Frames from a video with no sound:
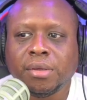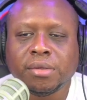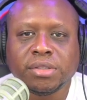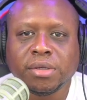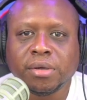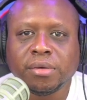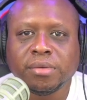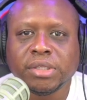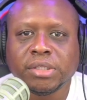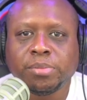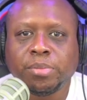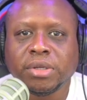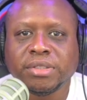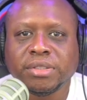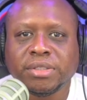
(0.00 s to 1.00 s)
serve this
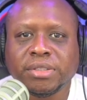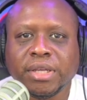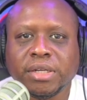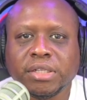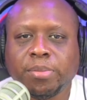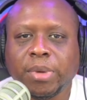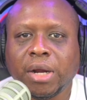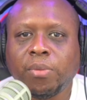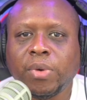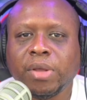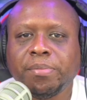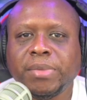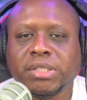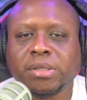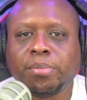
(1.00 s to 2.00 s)
prison sentence, but I
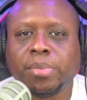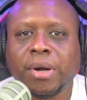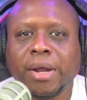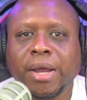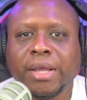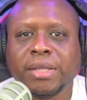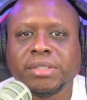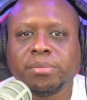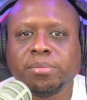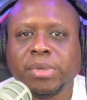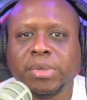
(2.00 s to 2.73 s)
wouldn't be surprised